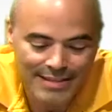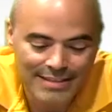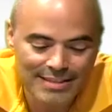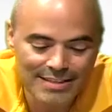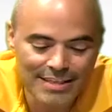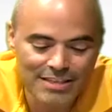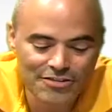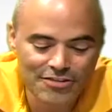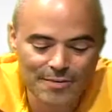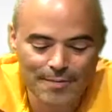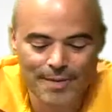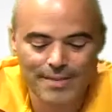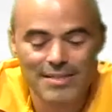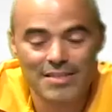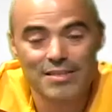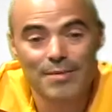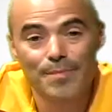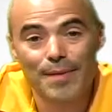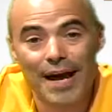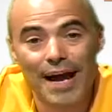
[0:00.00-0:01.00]
Instruments
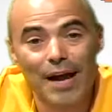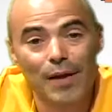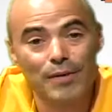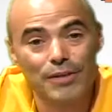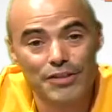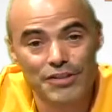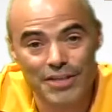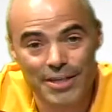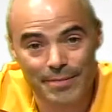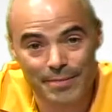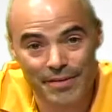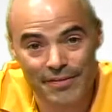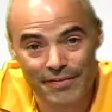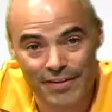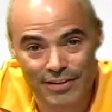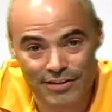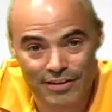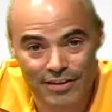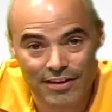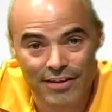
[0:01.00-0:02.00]
has a power chip
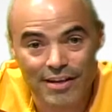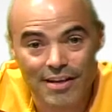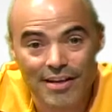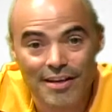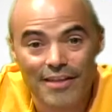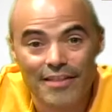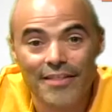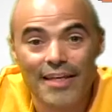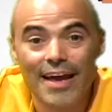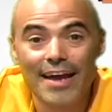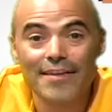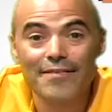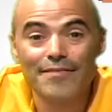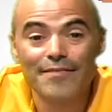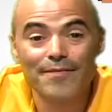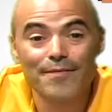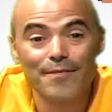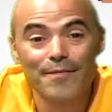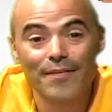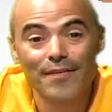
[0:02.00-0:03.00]
division. They've
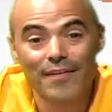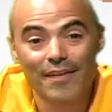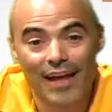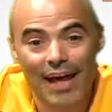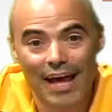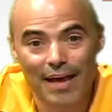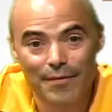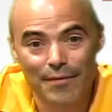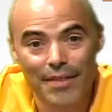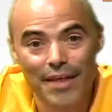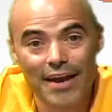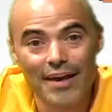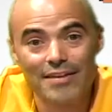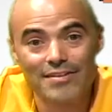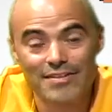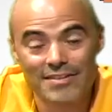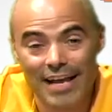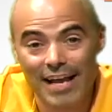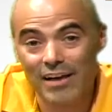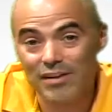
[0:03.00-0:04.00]
had their
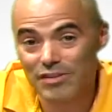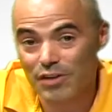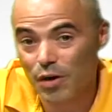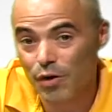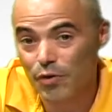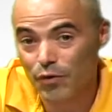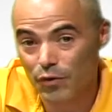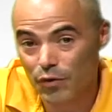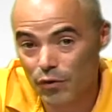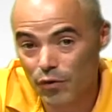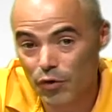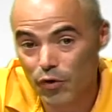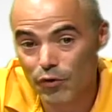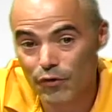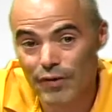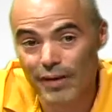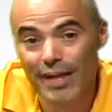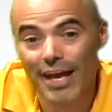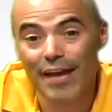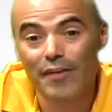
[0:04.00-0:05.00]
sales go through the roof,
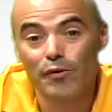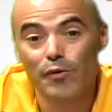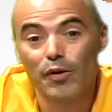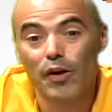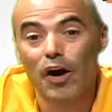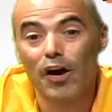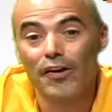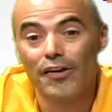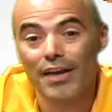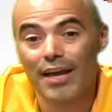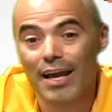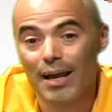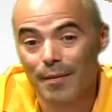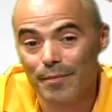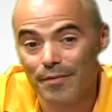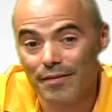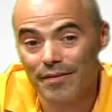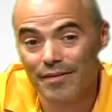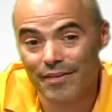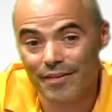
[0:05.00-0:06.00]
again to an
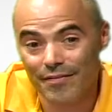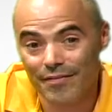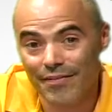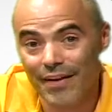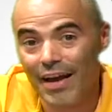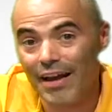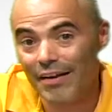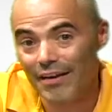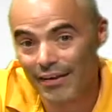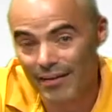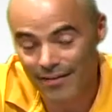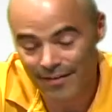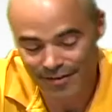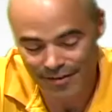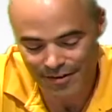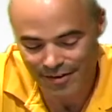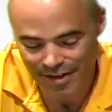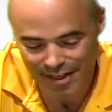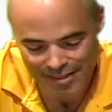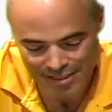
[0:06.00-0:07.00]
unnamed vendor
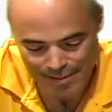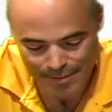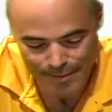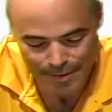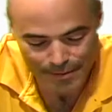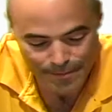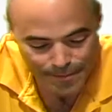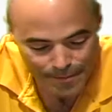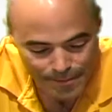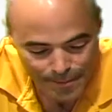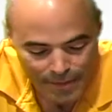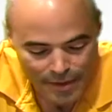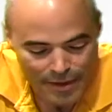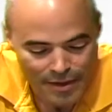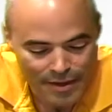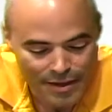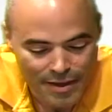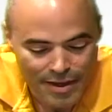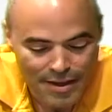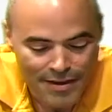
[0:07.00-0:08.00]
or customer.
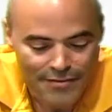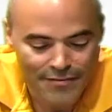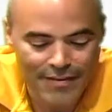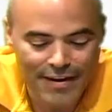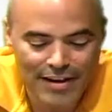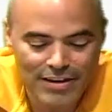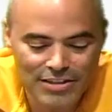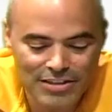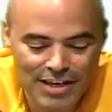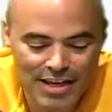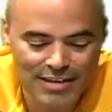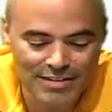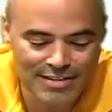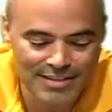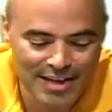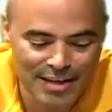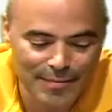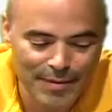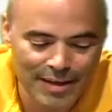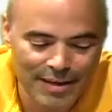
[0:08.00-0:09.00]
Fairchild
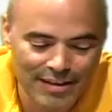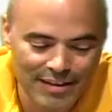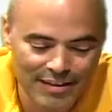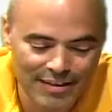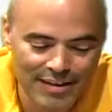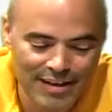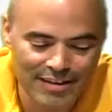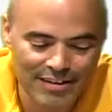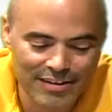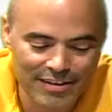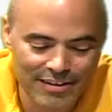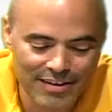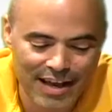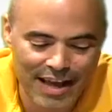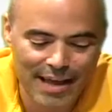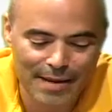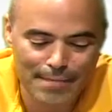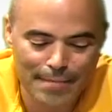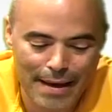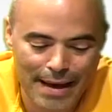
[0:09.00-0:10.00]
Semiconductor
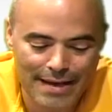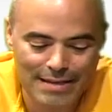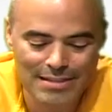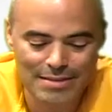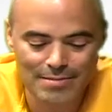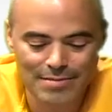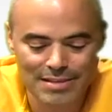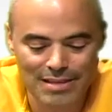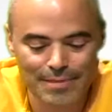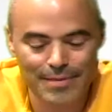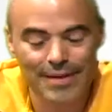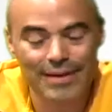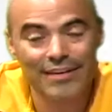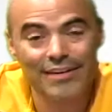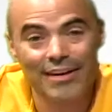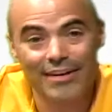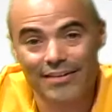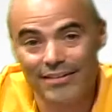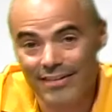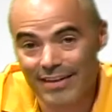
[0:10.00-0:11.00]
and Maxim
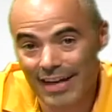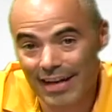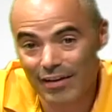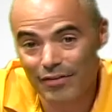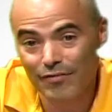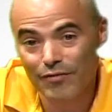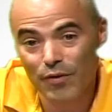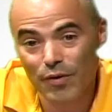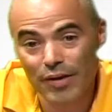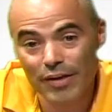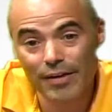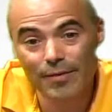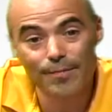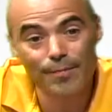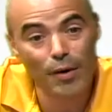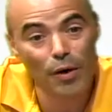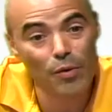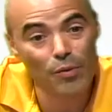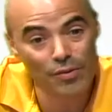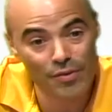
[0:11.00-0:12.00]
Semiconductor in California
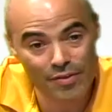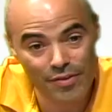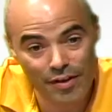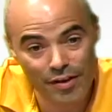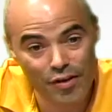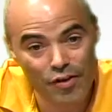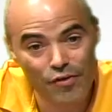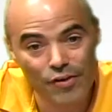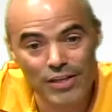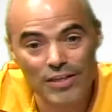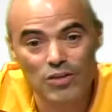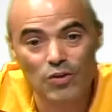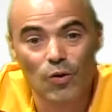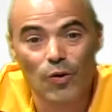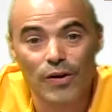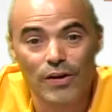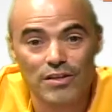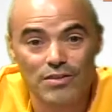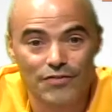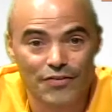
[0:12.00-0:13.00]
both increased
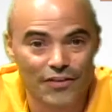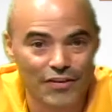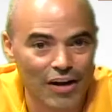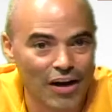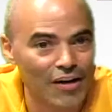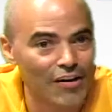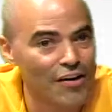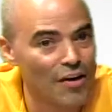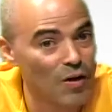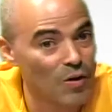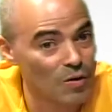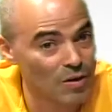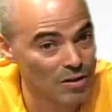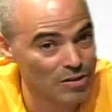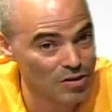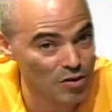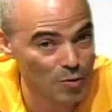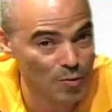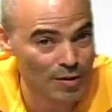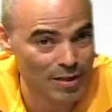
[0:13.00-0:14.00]
orders for an unknown
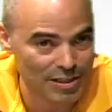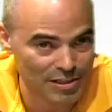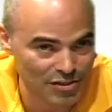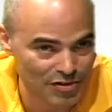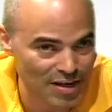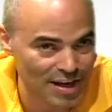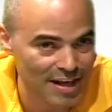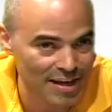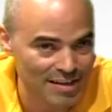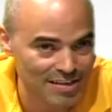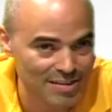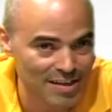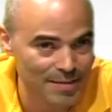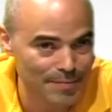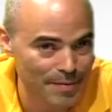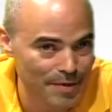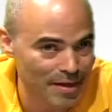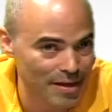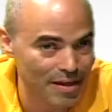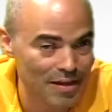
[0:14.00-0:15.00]
consumer electronics
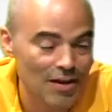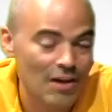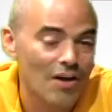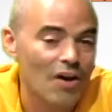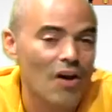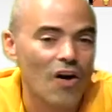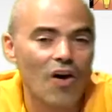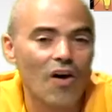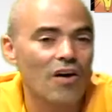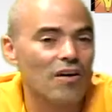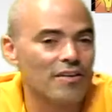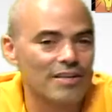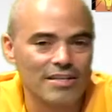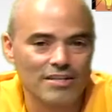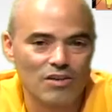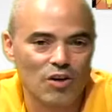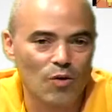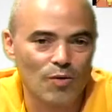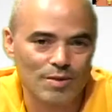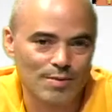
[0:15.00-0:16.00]
company. All of
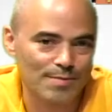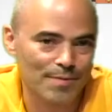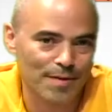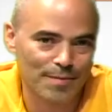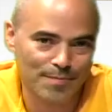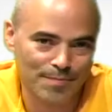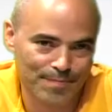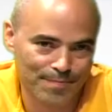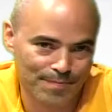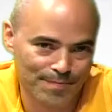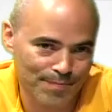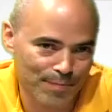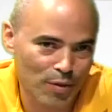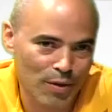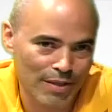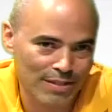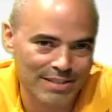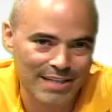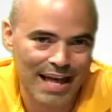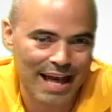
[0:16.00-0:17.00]
this always
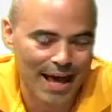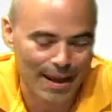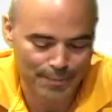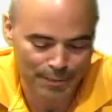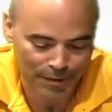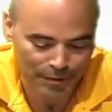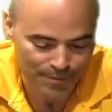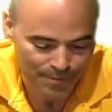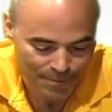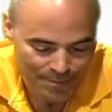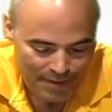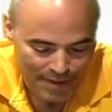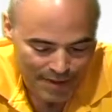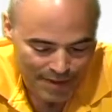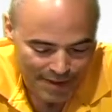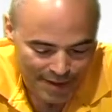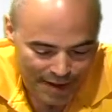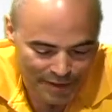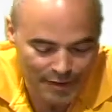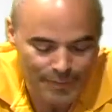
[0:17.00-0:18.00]
points to Apple.
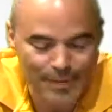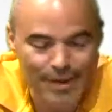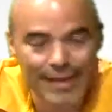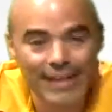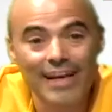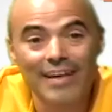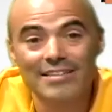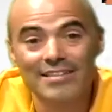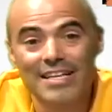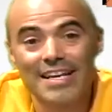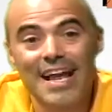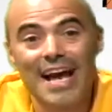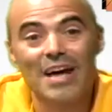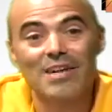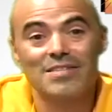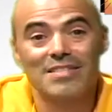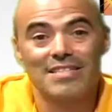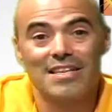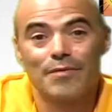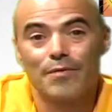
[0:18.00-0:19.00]
Everybody else
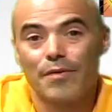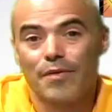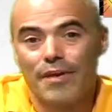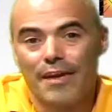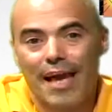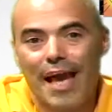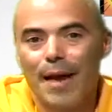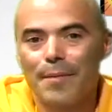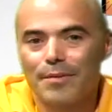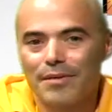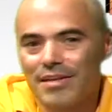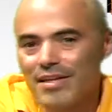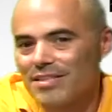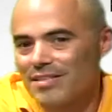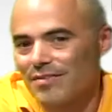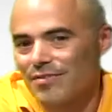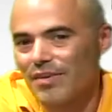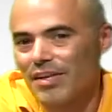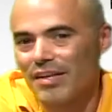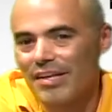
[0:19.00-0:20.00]
announces everything. Apple
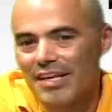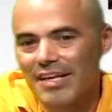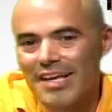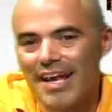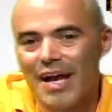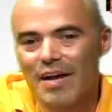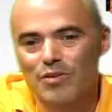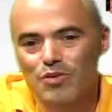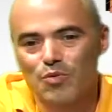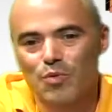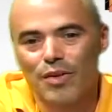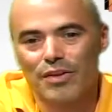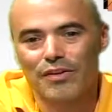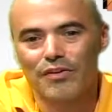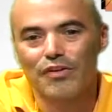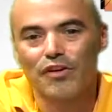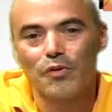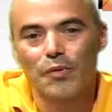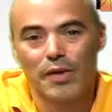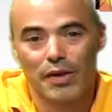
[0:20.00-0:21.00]
doesn't really announce what they're
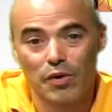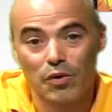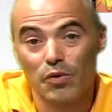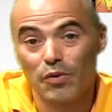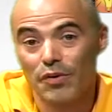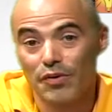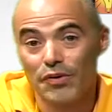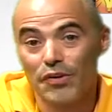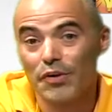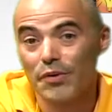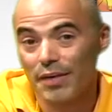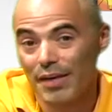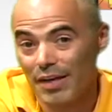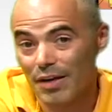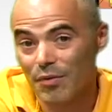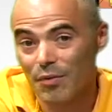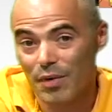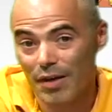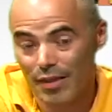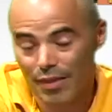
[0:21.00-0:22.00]
doing and who they're doing
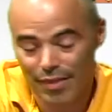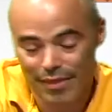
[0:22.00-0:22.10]
it with.